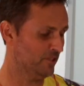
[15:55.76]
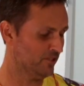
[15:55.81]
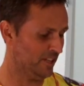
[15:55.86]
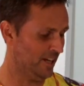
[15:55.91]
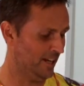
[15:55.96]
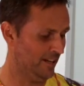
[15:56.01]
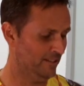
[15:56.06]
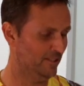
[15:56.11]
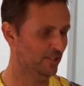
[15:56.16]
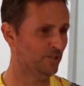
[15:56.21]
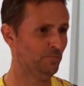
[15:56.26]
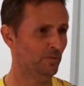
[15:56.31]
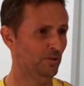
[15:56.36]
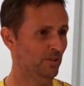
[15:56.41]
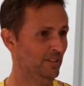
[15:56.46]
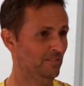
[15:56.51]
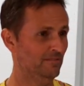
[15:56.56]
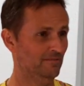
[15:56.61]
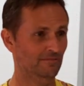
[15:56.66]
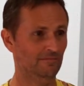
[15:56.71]
to say at this
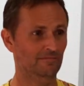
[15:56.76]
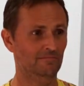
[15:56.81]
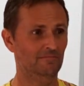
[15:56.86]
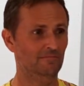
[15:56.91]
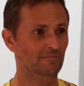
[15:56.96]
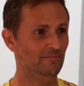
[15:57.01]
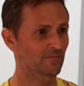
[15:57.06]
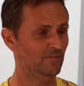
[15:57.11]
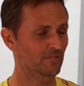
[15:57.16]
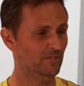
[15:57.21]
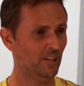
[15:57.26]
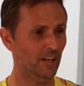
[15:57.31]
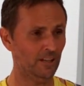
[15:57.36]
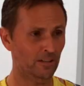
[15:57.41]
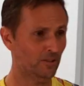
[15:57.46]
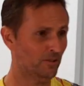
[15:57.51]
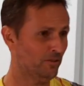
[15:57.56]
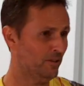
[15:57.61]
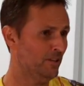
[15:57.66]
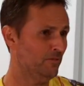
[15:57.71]
point,
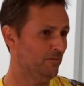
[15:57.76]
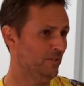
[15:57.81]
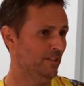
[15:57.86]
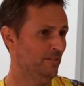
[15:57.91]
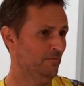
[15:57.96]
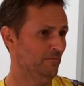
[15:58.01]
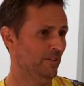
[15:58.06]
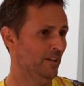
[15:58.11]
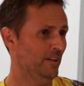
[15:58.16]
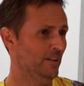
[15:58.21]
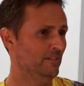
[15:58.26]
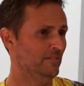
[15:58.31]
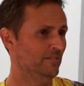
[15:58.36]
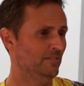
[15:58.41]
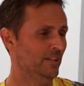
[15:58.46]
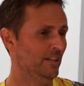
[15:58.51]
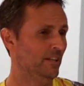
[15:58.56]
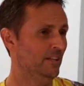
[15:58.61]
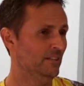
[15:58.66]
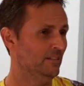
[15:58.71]
total agree with him, right? Yeah,
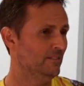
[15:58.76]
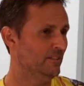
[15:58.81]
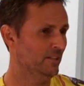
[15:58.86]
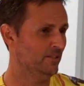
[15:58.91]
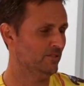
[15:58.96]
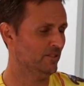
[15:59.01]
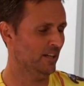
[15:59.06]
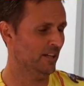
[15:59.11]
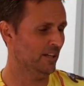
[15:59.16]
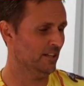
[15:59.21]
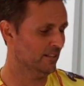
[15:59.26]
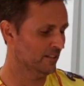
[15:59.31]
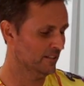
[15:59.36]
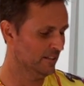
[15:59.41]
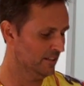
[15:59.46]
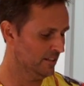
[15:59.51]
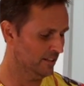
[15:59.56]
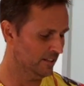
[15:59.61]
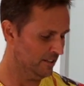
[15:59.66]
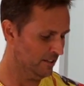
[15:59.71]
yeah. yeah. It's like,
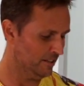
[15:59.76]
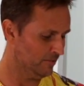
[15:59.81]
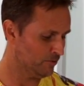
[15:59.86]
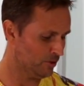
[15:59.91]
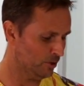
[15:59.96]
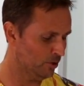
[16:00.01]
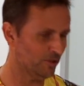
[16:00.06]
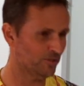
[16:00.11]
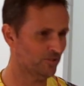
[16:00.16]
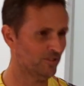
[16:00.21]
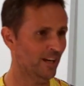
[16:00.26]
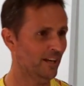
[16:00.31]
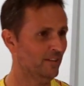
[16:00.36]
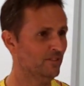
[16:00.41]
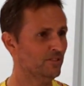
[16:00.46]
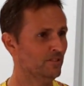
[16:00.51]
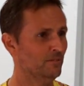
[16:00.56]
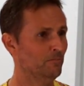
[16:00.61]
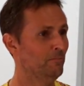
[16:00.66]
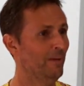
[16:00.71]
of course,
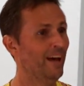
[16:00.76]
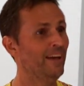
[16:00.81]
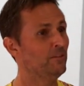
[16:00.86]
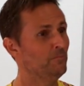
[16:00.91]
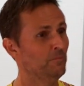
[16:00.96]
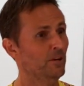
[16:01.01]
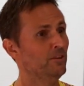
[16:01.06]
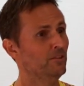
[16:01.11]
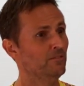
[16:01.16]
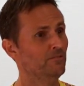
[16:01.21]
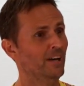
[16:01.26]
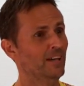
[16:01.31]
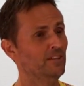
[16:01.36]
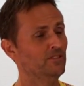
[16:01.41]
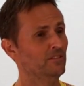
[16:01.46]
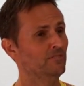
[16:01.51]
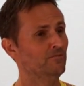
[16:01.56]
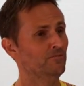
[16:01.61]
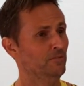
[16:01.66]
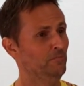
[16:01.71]
that's the main
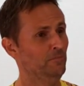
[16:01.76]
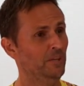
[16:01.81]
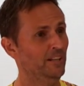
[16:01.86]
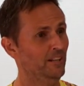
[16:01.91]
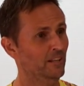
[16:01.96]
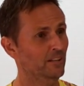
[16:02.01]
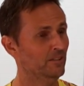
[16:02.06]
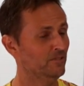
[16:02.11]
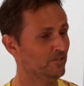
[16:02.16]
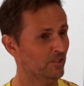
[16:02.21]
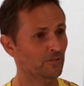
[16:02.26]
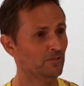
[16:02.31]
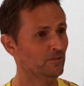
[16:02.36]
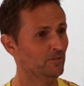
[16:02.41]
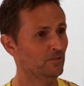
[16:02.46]
motivation for many so